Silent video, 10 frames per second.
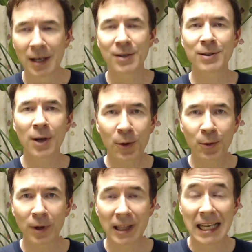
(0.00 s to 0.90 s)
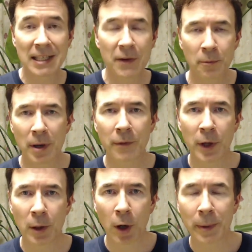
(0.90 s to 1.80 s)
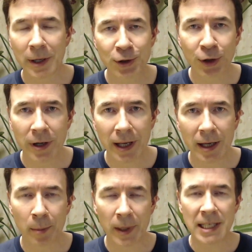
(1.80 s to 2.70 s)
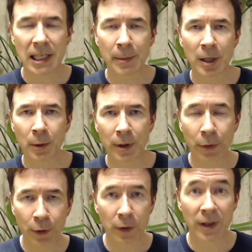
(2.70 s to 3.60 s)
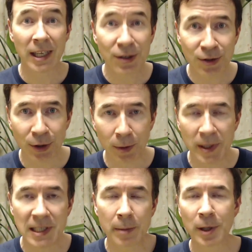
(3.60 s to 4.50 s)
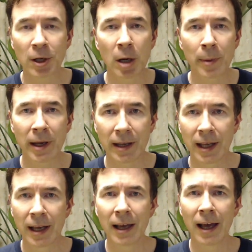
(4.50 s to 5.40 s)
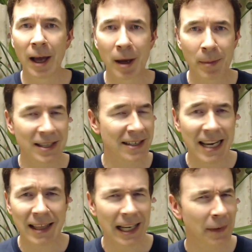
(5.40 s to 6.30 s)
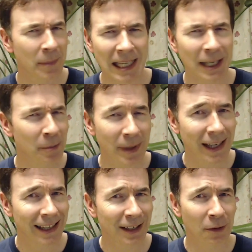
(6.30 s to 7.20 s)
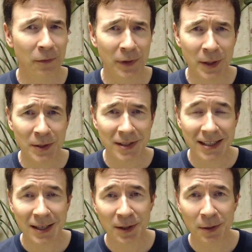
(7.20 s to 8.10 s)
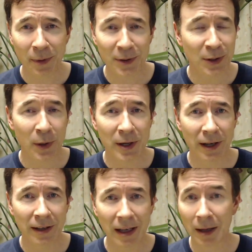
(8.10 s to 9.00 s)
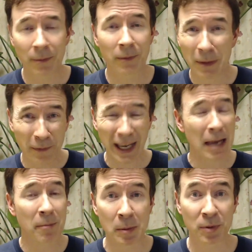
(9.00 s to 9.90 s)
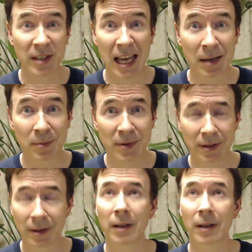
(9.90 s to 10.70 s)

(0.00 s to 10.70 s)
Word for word: So that's it for my review. I hope you enjoyed it. Please let me know what you thought of the issue. Please leave me a comment. Um, as I say, that left me a little bit confused, this issue, what's going on, and I'm, I'm forgetting people's names.